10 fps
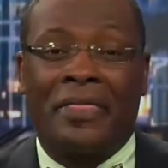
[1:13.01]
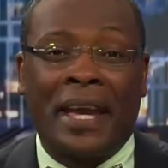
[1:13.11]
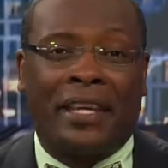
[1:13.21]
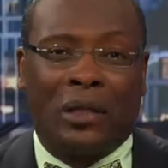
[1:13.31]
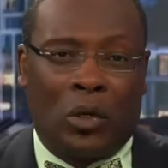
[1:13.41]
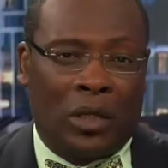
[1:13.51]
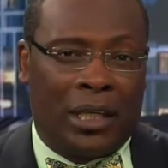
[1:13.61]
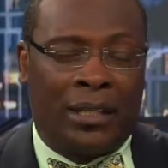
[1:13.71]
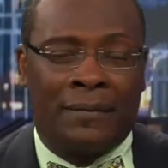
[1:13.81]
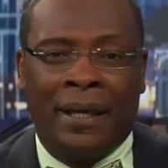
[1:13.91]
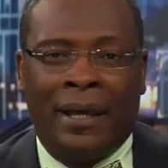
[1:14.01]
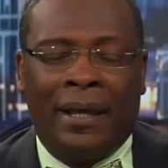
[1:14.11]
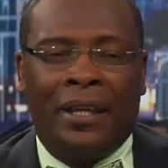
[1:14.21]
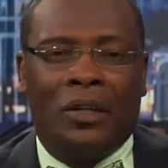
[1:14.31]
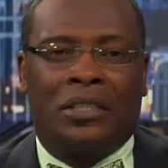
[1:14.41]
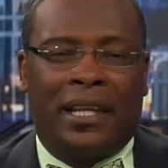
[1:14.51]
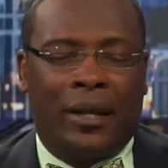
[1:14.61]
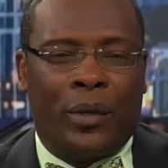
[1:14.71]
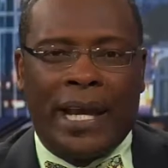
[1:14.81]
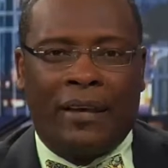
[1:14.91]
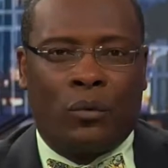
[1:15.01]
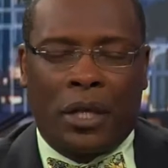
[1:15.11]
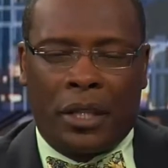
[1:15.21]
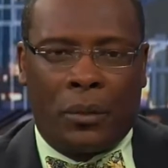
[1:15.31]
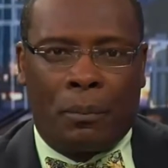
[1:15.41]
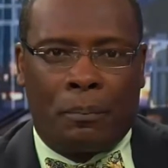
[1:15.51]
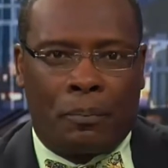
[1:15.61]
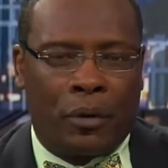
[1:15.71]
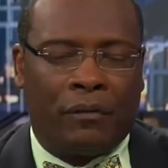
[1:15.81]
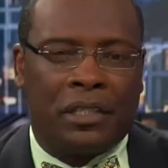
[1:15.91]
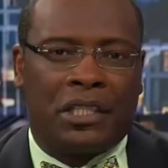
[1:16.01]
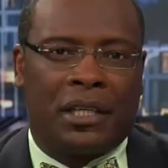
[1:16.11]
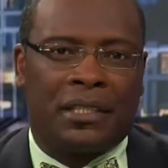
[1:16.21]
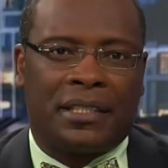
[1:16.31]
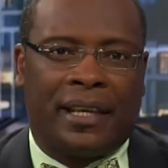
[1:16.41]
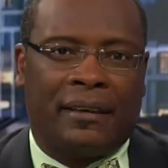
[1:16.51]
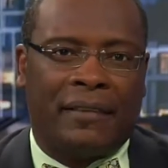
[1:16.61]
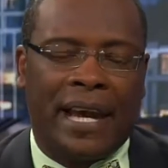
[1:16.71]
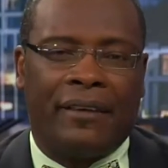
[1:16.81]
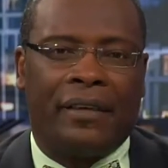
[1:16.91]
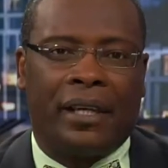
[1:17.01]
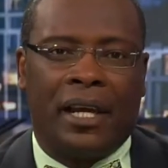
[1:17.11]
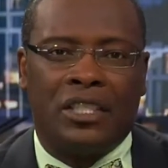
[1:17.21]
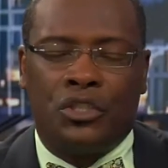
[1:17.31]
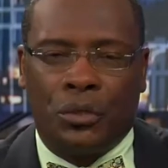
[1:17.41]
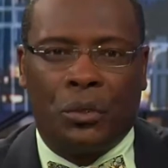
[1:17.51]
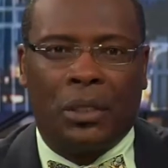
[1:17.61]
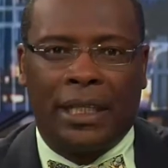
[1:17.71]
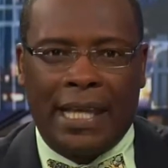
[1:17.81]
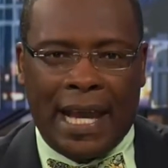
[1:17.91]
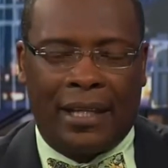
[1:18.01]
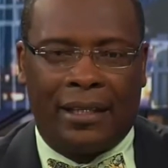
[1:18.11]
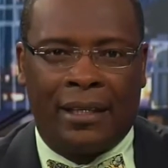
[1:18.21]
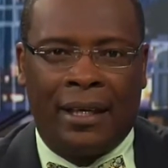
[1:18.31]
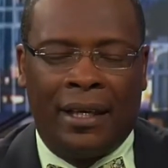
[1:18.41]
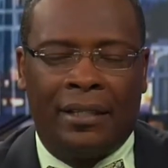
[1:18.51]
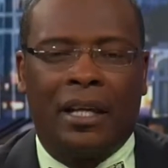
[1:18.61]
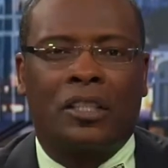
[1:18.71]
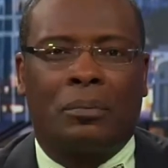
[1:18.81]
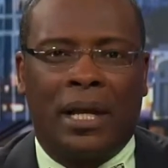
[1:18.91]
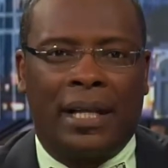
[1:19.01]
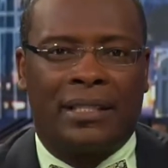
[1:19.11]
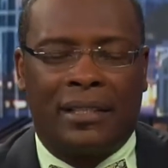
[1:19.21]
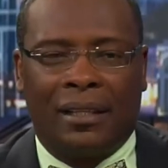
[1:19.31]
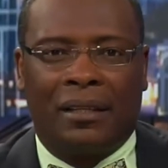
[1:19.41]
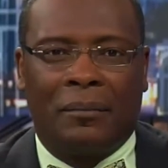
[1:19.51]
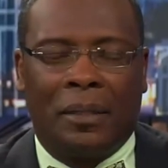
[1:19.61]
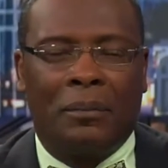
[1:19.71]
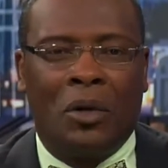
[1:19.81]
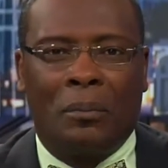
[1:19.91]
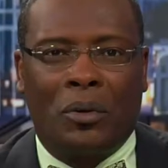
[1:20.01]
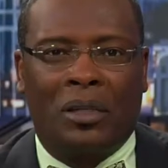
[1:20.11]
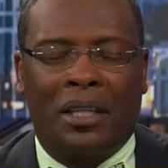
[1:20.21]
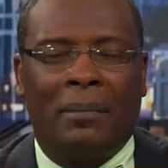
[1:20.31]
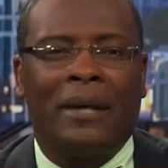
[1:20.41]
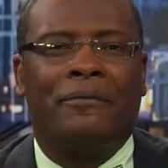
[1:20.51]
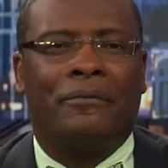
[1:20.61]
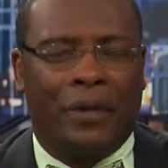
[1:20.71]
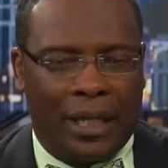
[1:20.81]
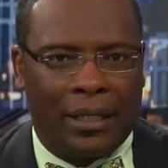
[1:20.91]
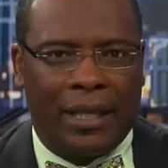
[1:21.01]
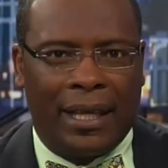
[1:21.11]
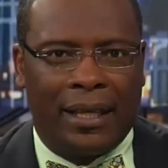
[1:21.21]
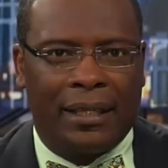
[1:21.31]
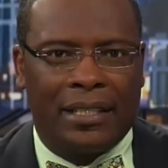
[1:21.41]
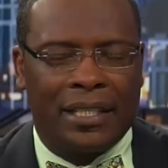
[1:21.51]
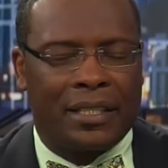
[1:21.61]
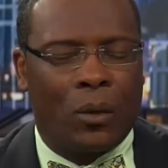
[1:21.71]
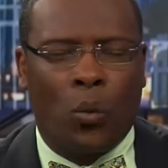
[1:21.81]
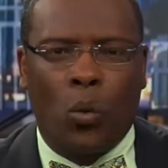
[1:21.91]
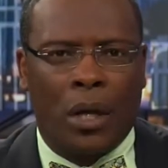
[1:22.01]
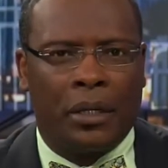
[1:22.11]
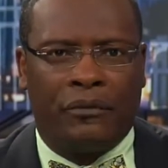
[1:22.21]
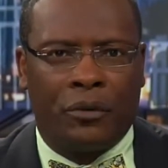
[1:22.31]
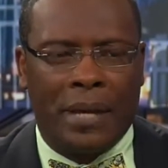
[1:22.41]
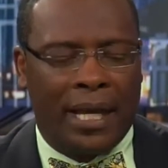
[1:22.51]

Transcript: Thank you, Laura Lynn. You know, today we have one of the privileges of having a jewel in Canada, Dr. Brian Stiller, but more importantly, my friend and just a wonderful